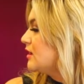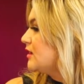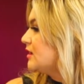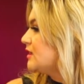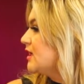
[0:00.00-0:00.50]

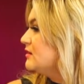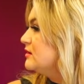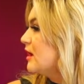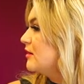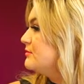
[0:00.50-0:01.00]
And
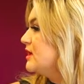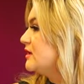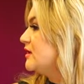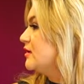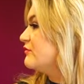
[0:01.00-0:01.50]
again, not
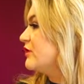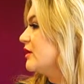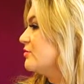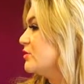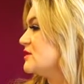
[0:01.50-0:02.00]
making a
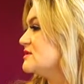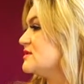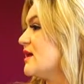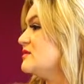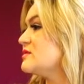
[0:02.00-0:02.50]
very
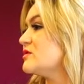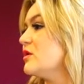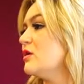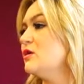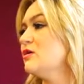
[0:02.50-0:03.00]
precise
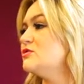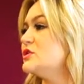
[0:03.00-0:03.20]
curl,